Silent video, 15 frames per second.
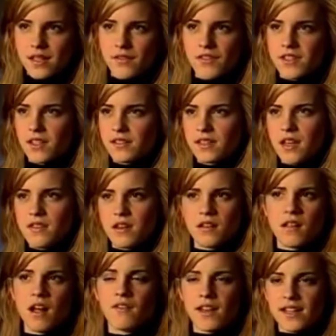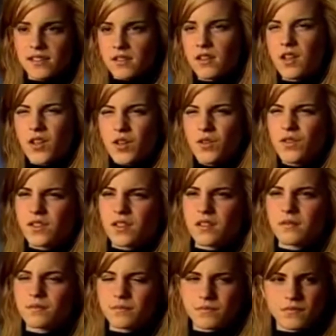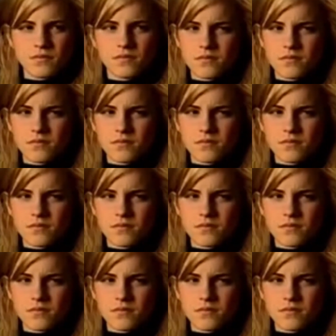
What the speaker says: that if he does that then he'll have less to lose, and